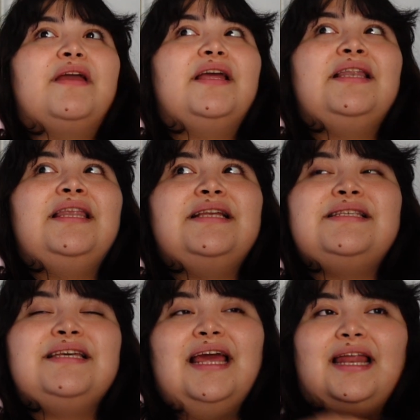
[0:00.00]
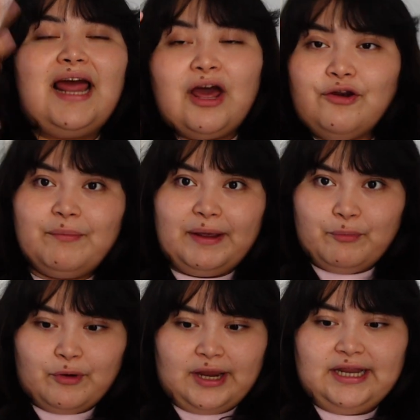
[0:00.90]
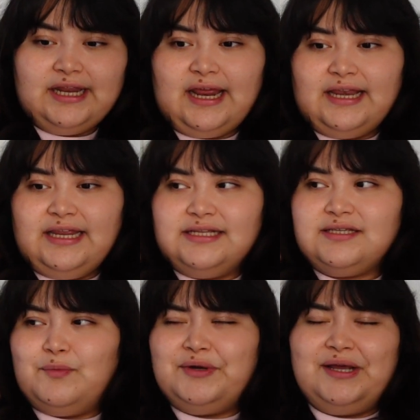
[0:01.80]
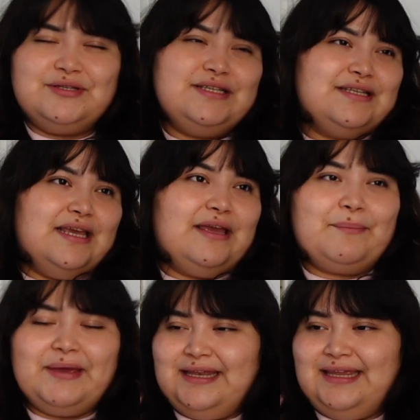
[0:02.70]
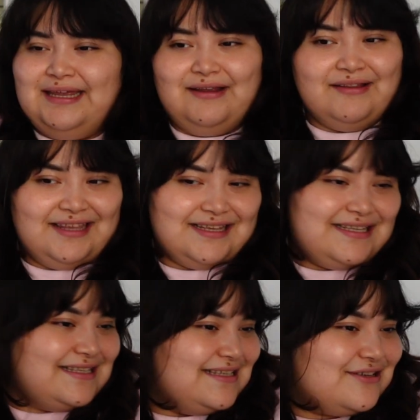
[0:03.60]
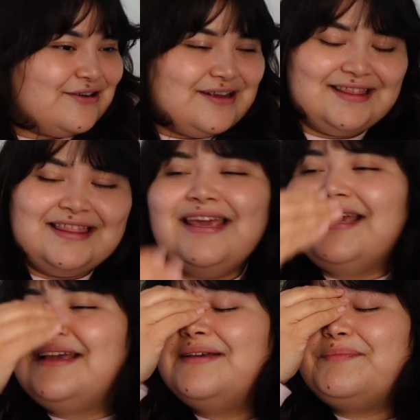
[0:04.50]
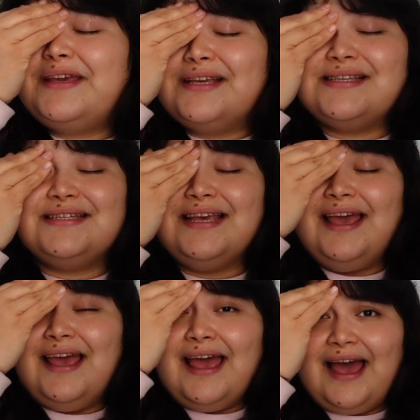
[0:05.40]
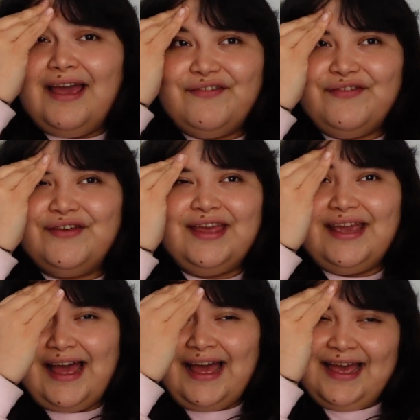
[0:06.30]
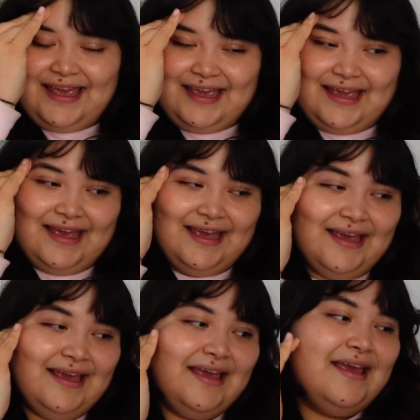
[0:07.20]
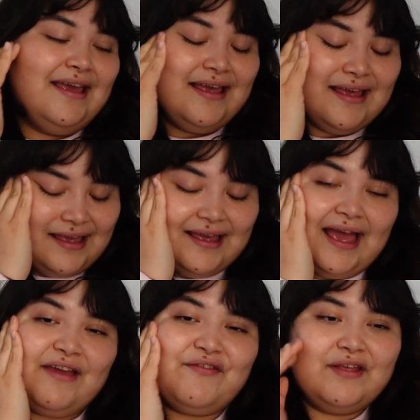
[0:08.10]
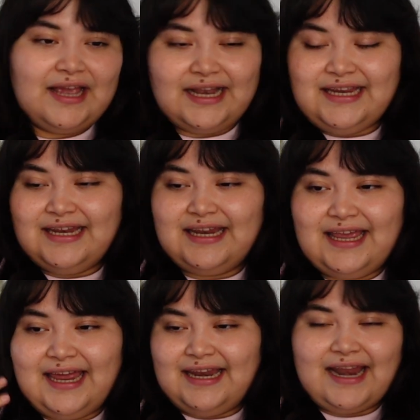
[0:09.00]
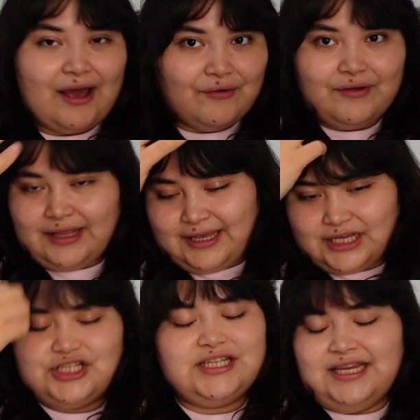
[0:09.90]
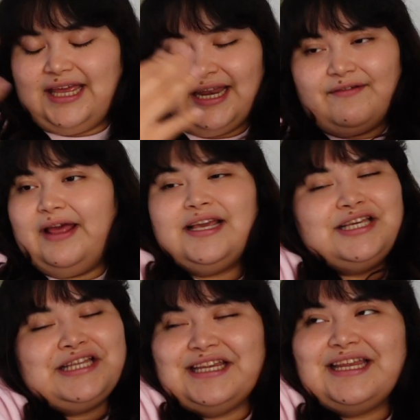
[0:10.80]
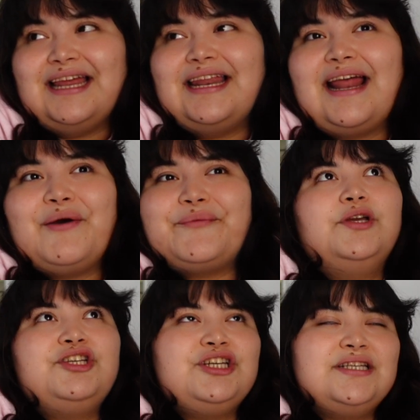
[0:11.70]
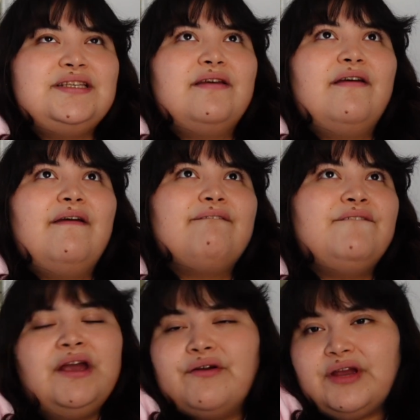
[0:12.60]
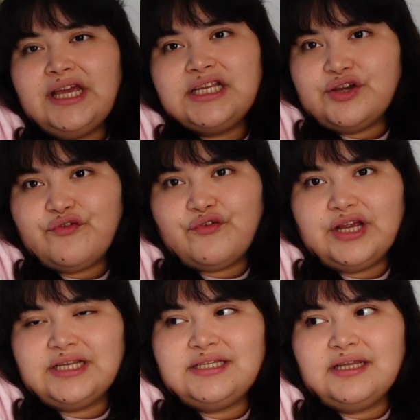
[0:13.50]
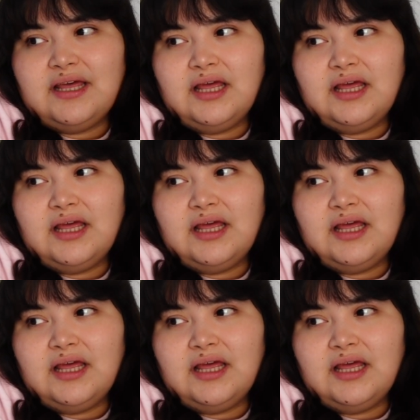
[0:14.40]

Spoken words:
need to get it out of my brain, and I need someone else's like opinion on this certain thing because I feel like I needed to get it out. Like I just need to get it, I just need to get it out, which is very different